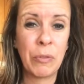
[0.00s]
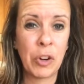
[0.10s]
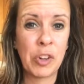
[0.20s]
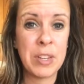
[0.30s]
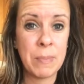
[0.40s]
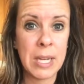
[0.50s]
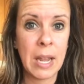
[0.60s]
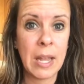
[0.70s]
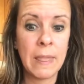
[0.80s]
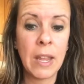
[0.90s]
1st at
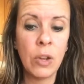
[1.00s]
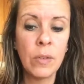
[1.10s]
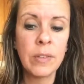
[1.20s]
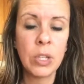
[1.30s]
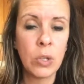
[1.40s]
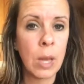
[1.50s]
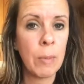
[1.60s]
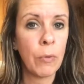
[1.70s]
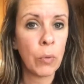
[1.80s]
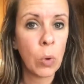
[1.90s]
midnight. They used to do
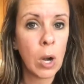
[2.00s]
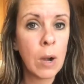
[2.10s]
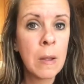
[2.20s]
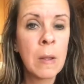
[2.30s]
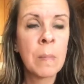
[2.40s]
that before